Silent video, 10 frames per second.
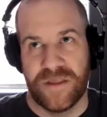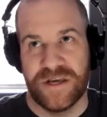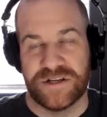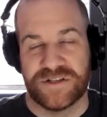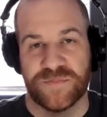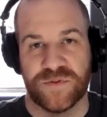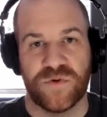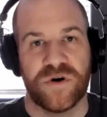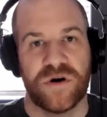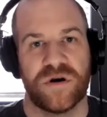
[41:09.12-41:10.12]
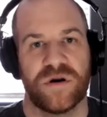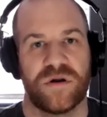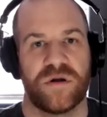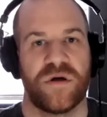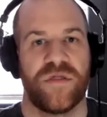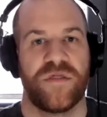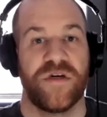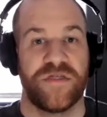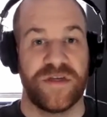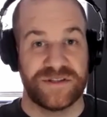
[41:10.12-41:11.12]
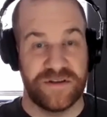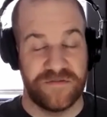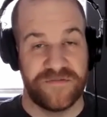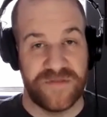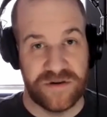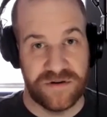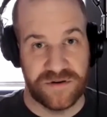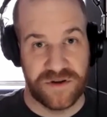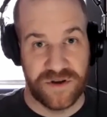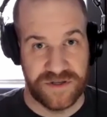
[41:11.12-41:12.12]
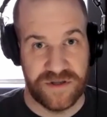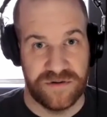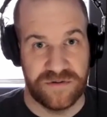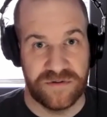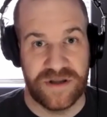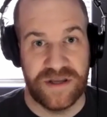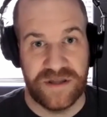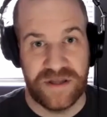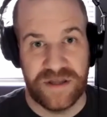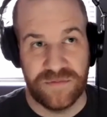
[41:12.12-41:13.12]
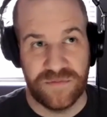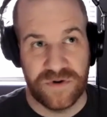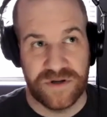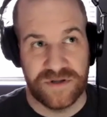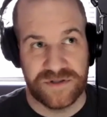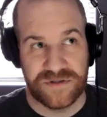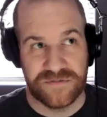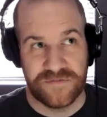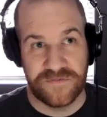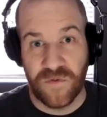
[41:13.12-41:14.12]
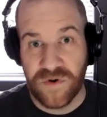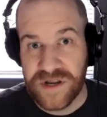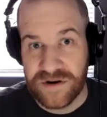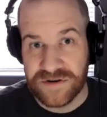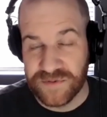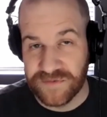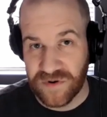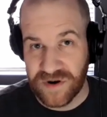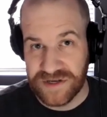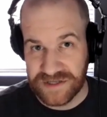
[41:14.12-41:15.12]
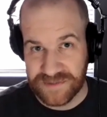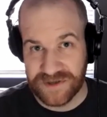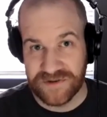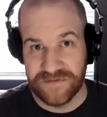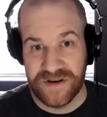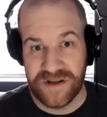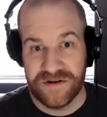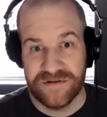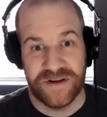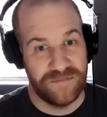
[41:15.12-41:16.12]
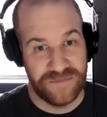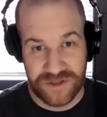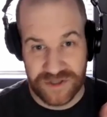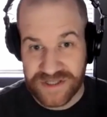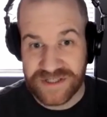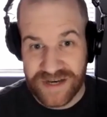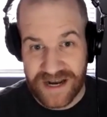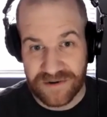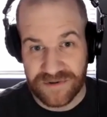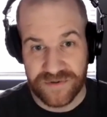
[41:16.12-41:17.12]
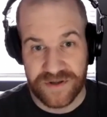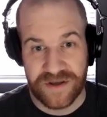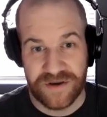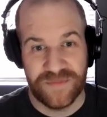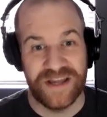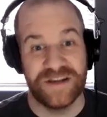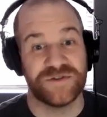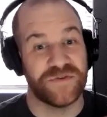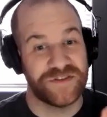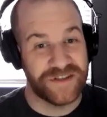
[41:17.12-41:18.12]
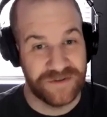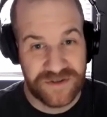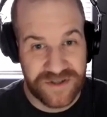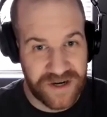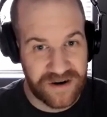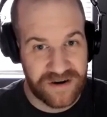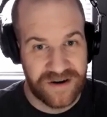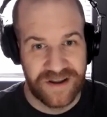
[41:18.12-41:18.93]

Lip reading: explore the things that feel good to you. It was 4 years before I did a sponsored video, and I'm just now doing them, and it's with Skillshare.